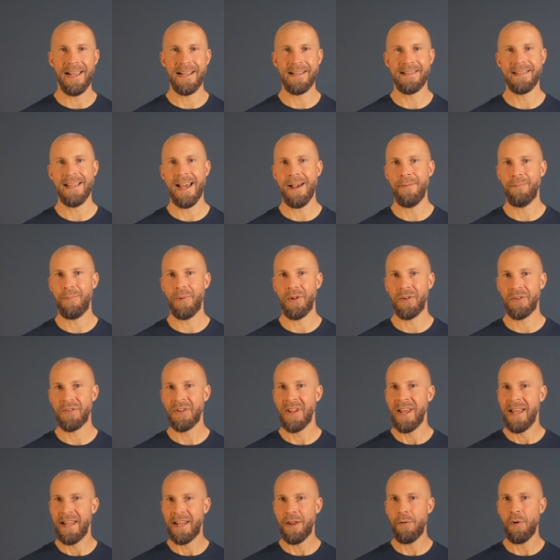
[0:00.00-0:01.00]
examples.
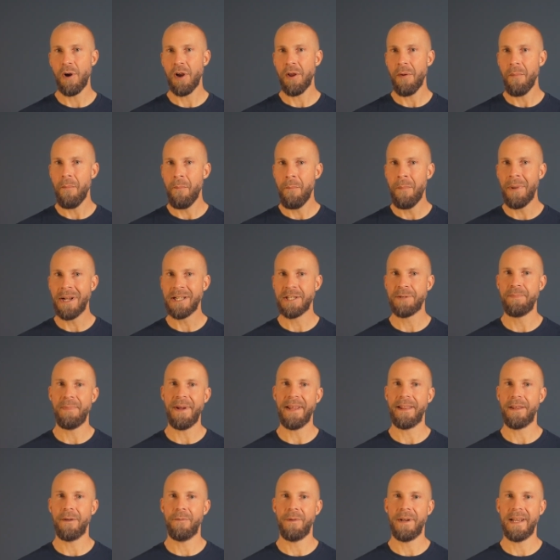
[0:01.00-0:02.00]
They work much
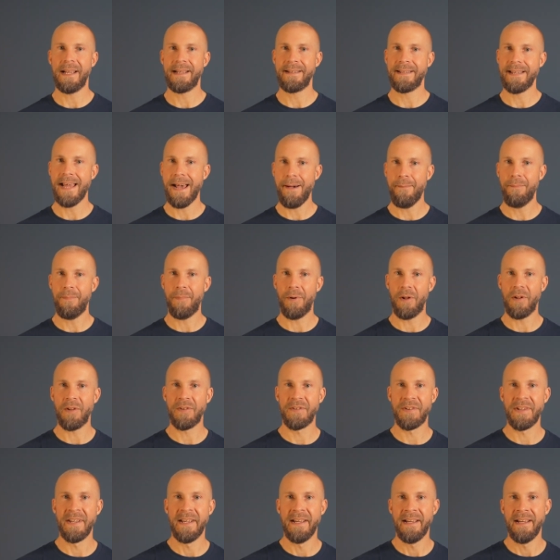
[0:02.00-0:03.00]
better with
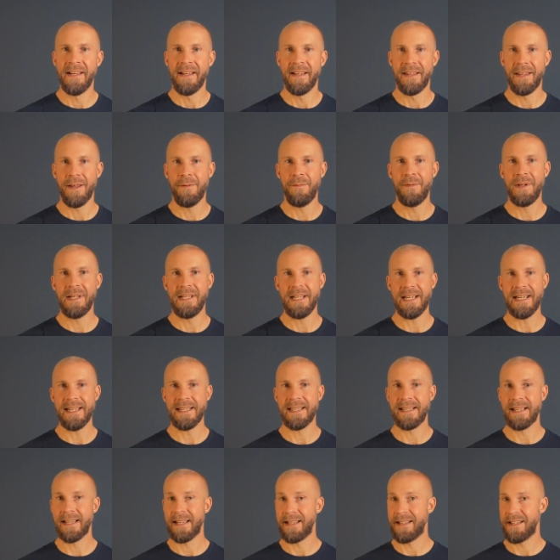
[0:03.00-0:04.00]
examples than with
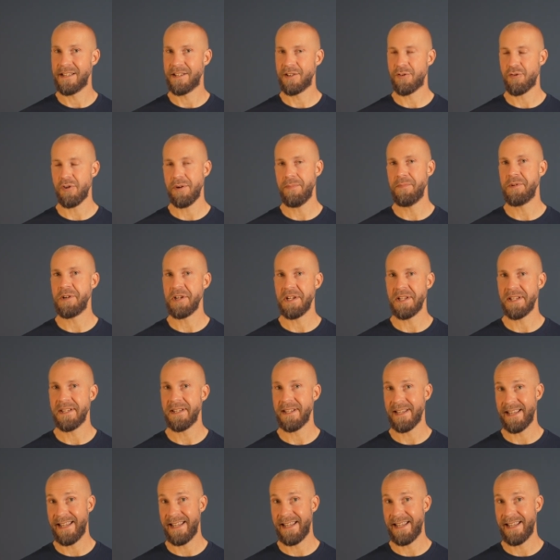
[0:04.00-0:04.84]
just descriptions